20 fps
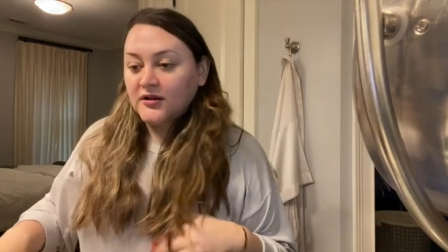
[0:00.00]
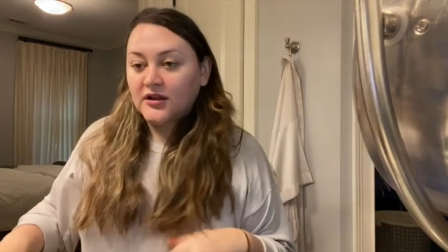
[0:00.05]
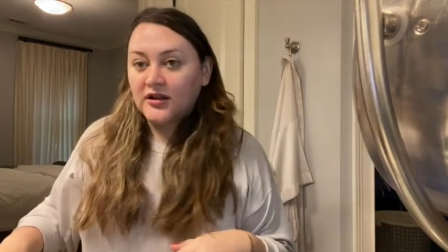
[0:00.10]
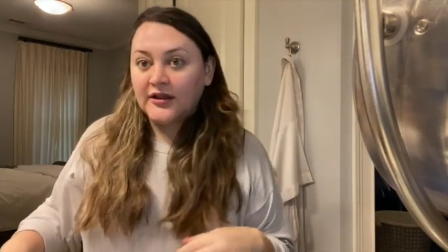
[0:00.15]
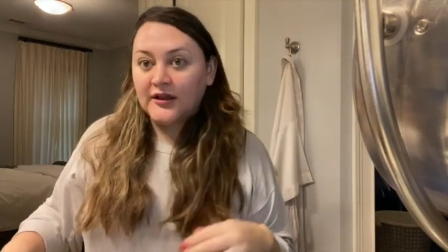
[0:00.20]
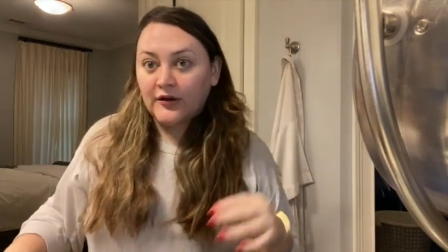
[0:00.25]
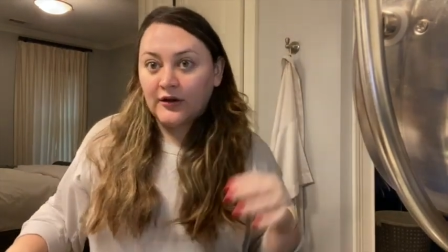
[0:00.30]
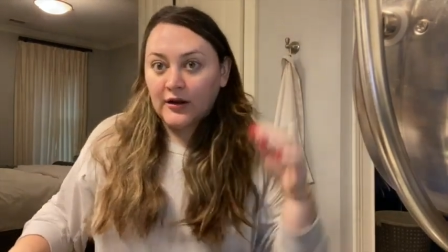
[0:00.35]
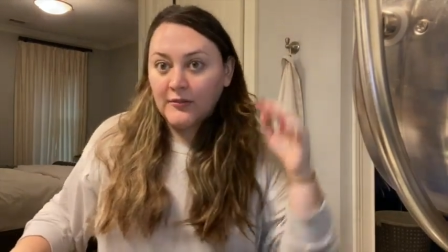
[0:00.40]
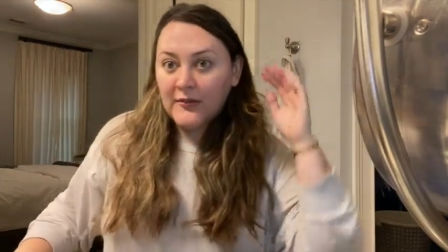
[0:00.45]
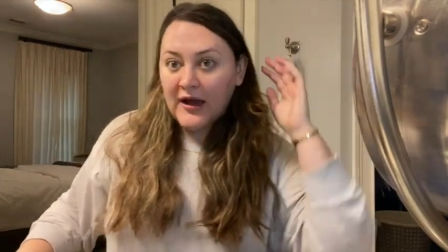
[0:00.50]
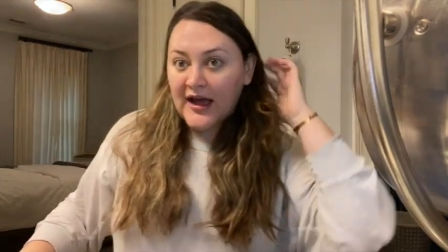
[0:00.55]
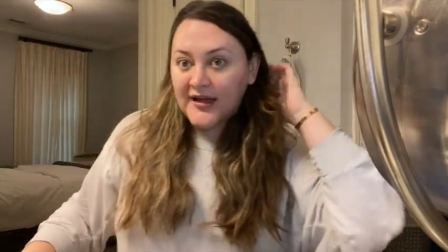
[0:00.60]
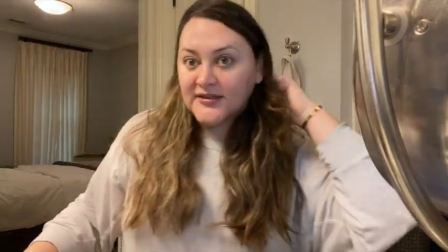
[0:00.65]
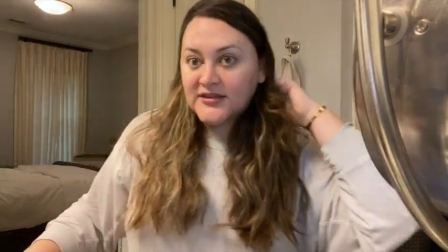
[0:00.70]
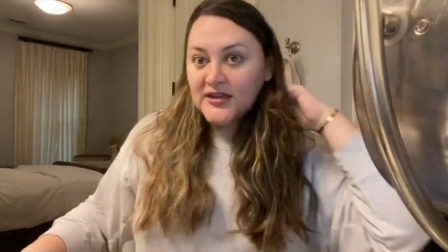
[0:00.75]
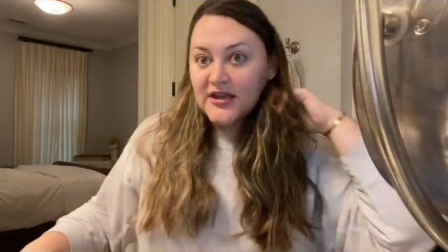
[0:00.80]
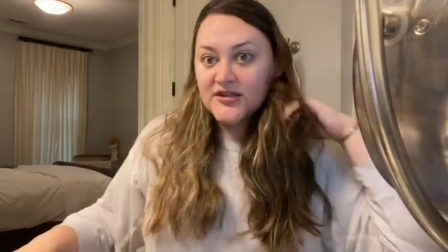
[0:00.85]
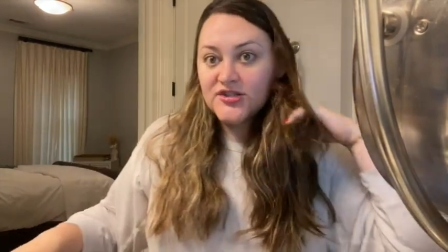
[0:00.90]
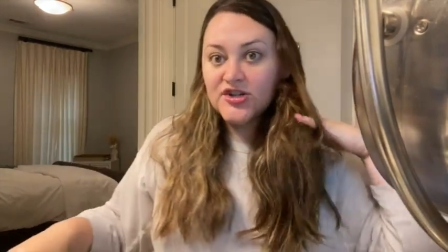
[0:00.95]
clearing
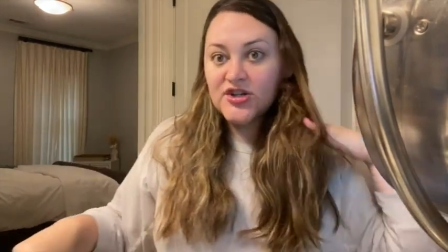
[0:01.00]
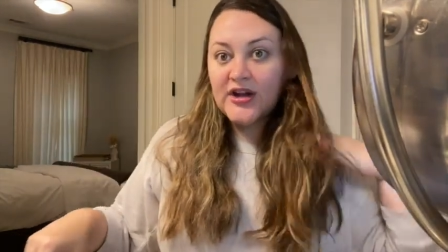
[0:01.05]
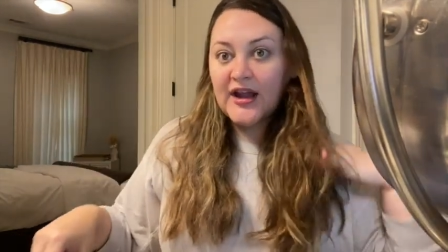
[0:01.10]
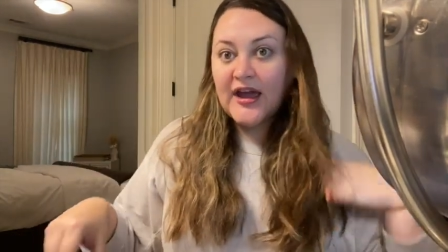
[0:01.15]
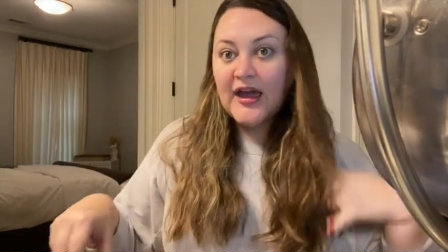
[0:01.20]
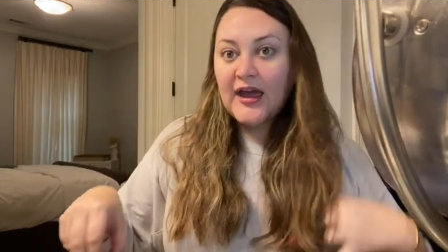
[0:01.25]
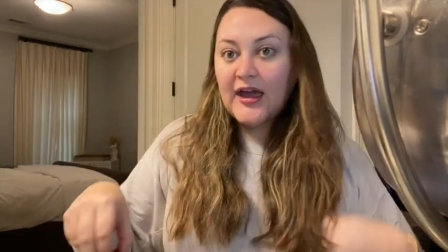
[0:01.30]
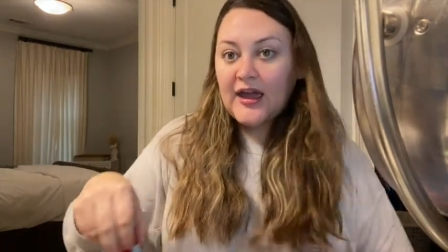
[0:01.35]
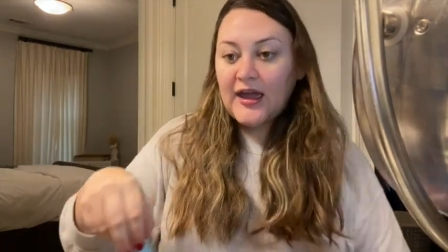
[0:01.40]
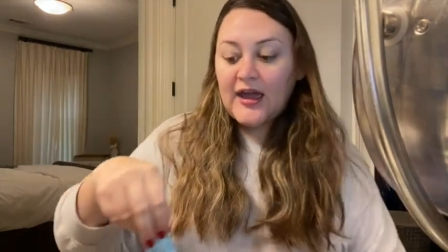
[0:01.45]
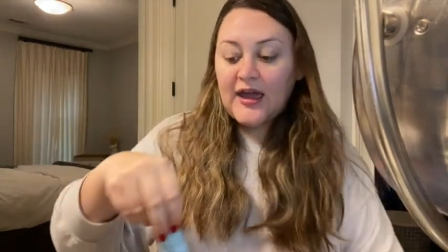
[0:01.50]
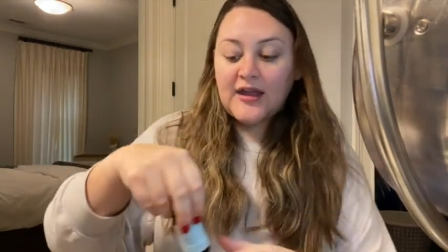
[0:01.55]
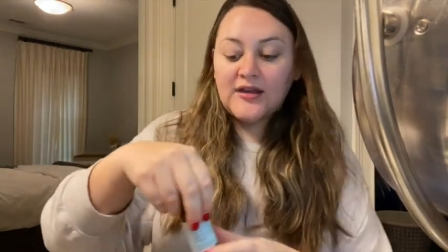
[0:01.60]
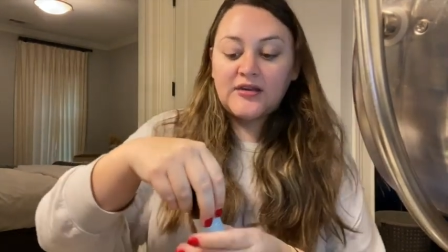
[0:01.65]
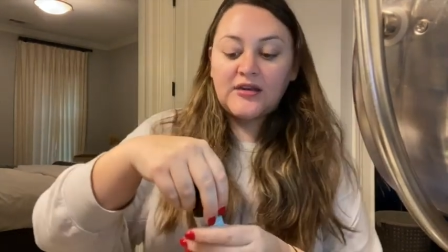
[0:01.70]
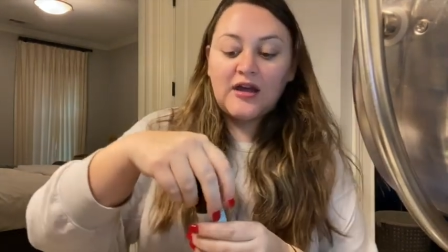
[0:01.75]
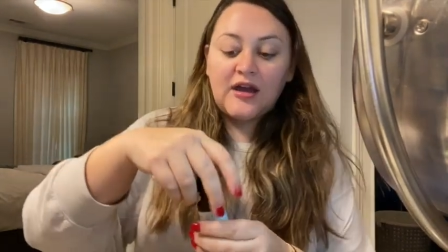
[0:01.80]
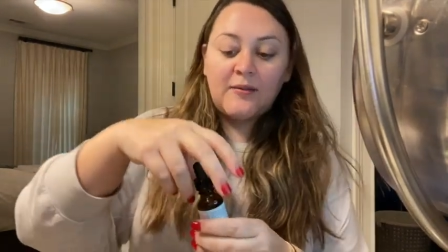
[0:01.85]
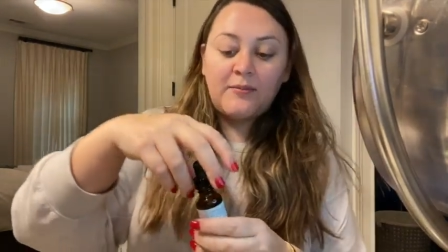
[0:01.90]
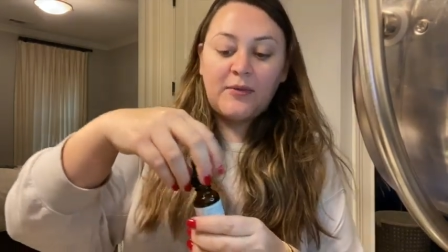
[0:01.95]
mask yesterday
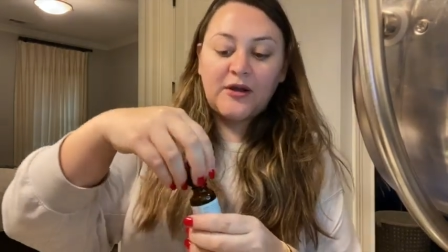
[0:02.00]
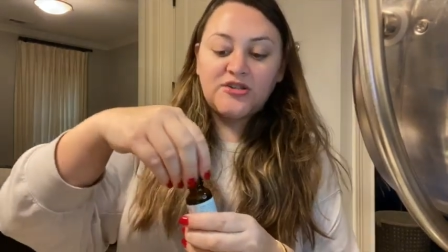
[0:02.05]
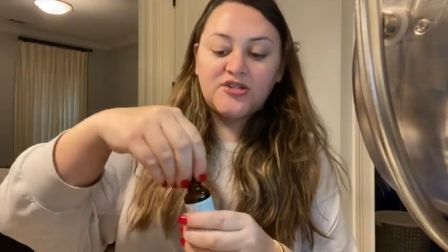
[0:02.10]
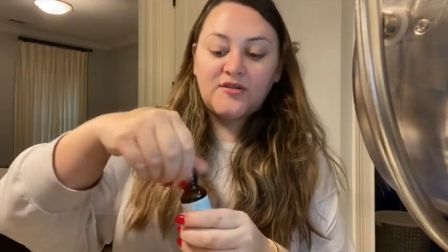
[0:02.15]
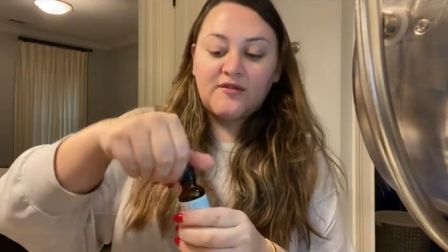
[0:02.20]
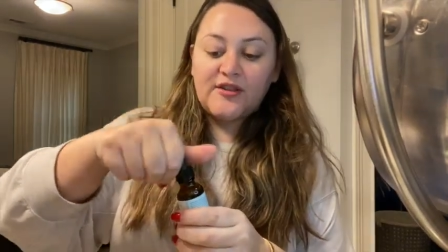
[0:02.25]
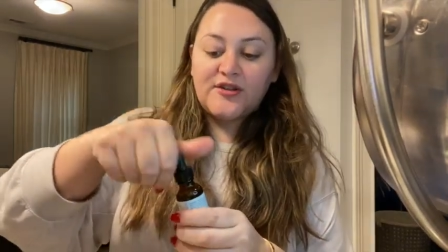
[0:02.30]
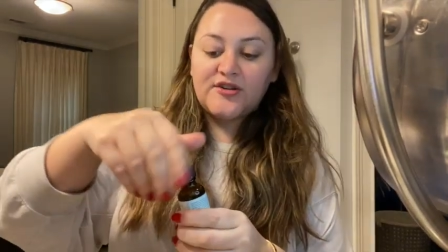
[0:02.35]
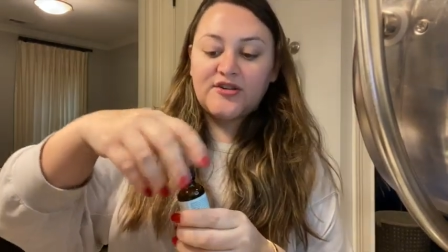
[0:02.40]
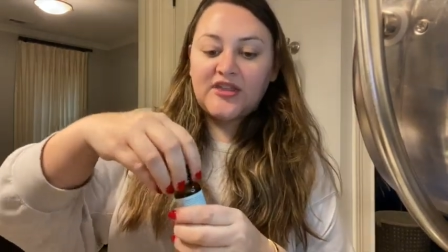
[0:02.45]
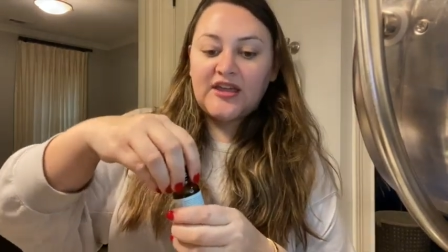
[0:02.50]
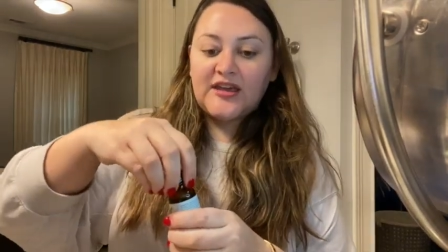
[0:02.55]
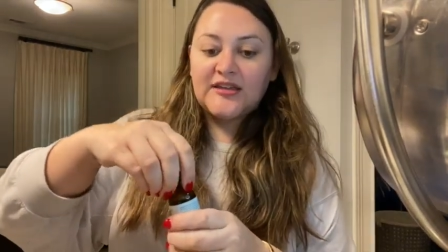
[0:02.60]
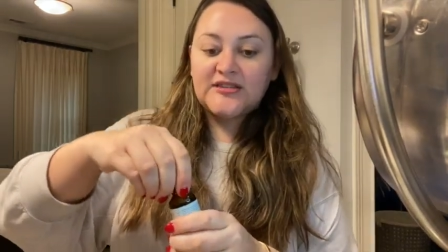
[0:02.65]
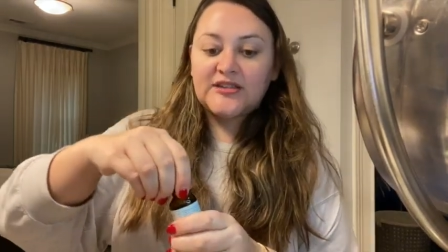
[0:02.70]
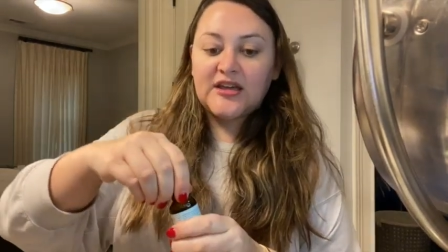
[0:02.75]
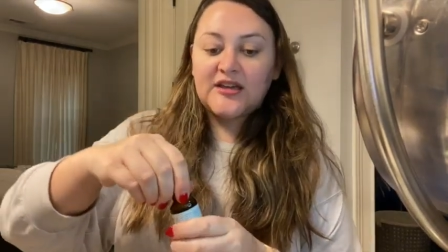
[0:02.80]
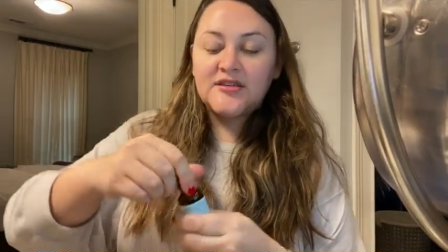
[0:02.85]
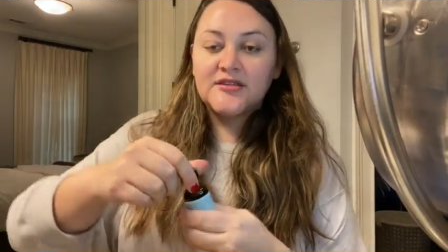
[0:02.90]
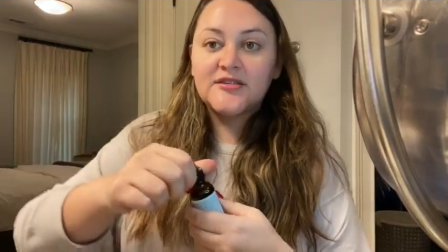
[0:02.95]
and a bunch of other
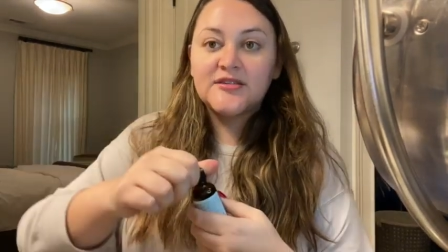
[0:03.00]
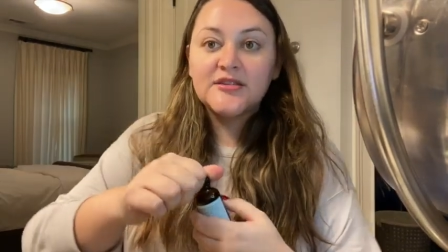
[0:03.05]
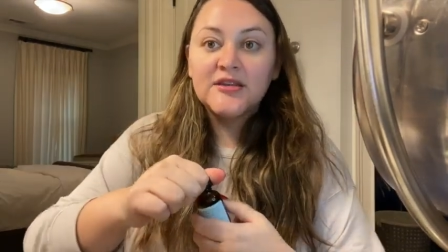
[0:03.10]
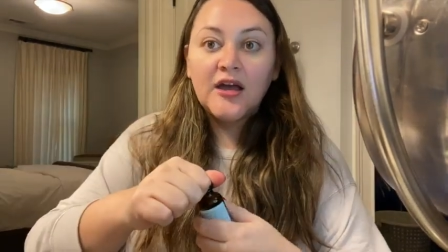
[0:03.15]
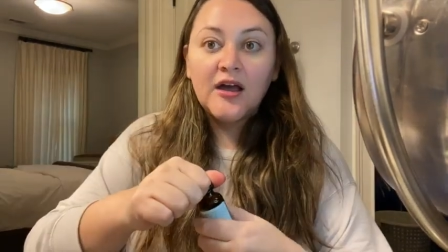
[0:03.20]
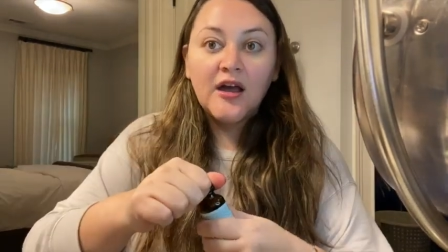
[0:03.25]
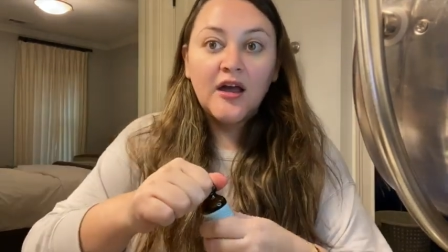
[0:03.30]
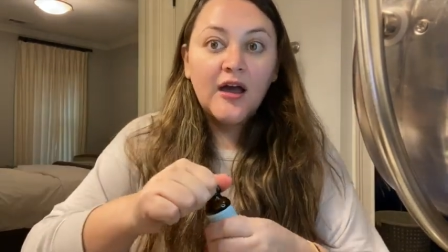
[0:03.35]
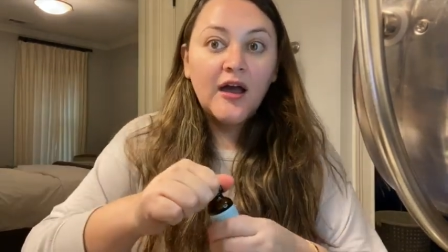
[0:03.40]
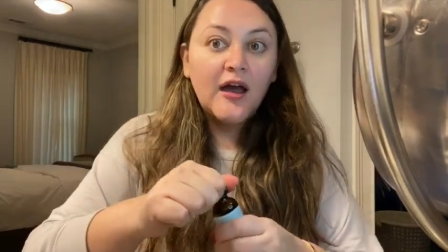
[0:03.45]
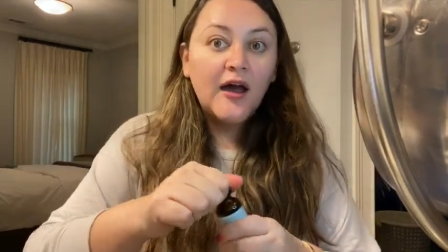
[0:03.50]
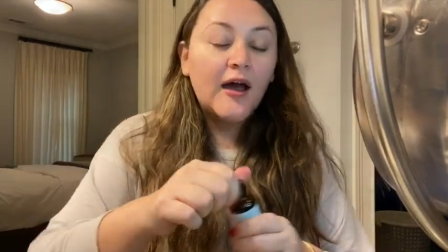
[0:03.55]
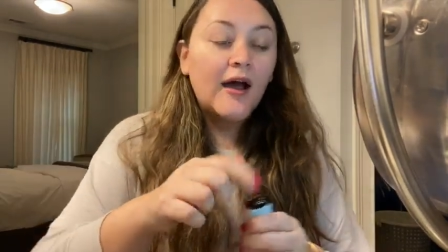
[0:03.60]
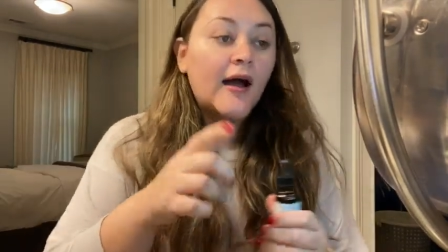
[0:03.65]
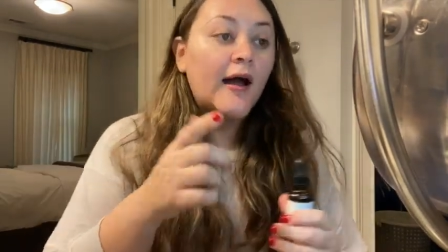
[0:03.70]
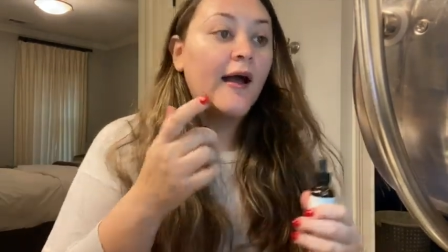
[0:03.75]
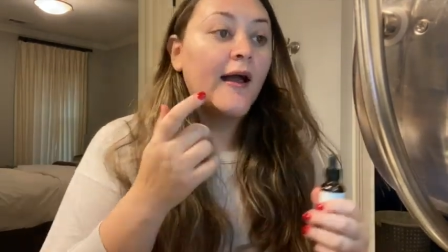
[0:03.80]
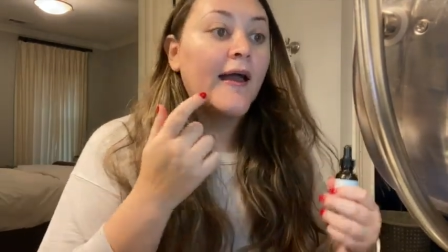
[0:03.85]
things because I